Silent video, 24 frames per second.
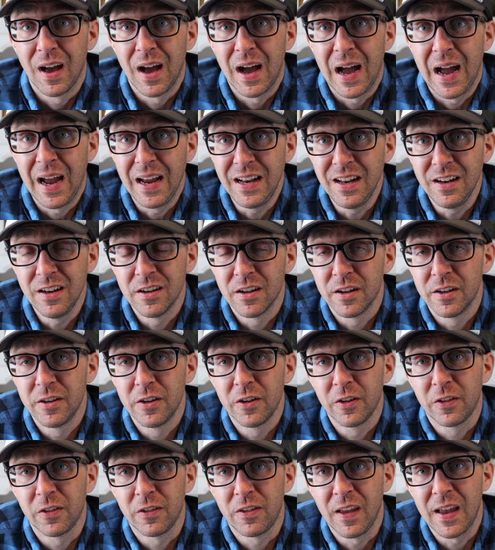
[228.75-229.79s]
I didn't
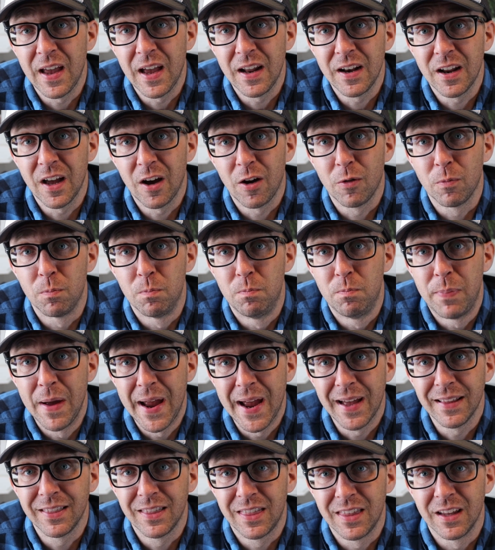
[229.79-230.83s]
understand how
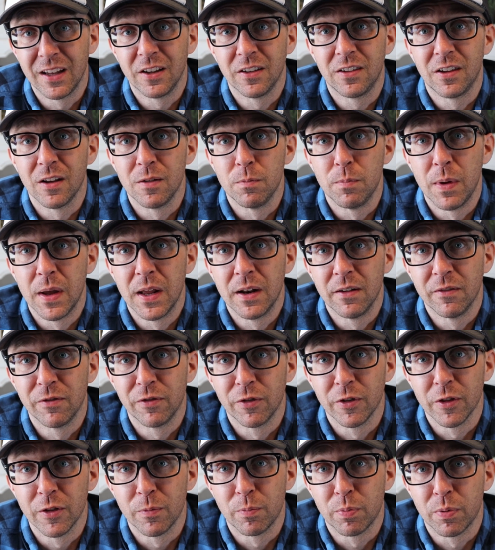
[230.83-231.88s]
bad things had been
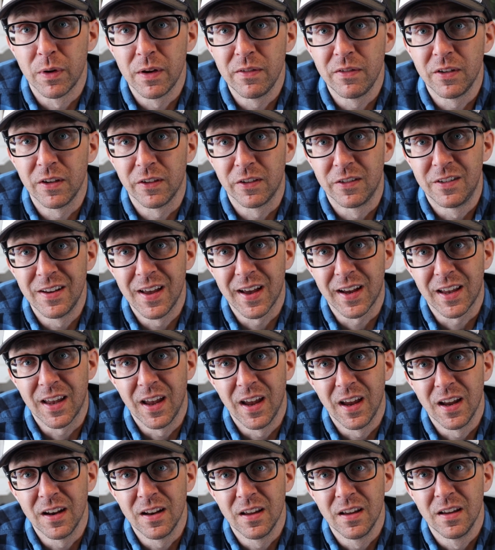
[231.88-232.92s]
for the previous
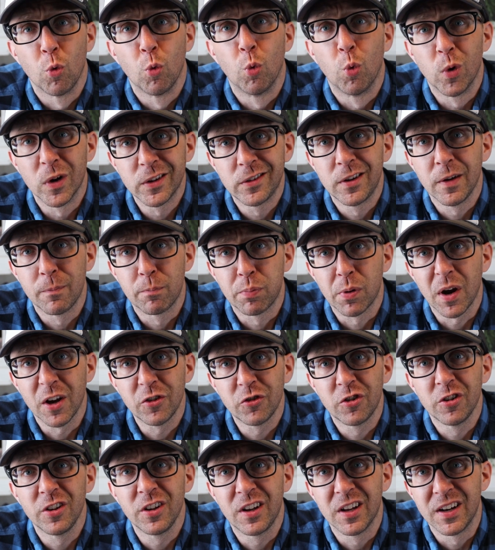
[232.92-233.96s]
decade. What
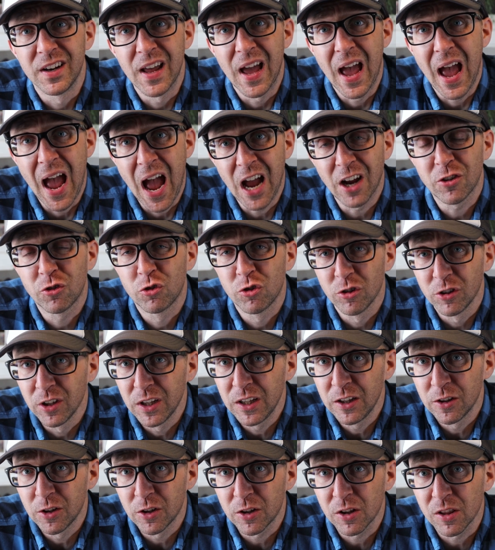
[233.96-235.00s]
depression can
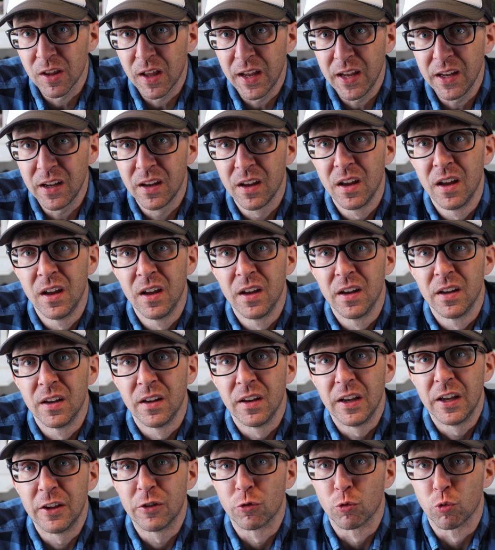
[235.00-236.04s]
actually look like
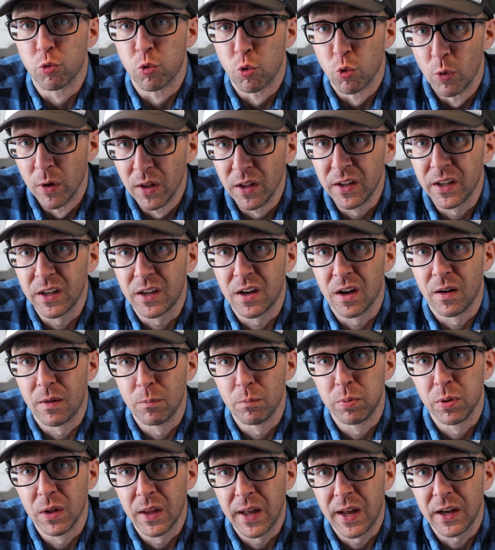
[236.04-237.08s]
is really
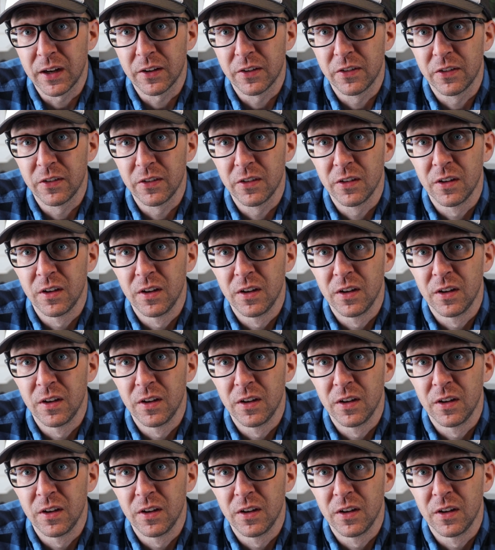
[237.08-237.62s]
complex.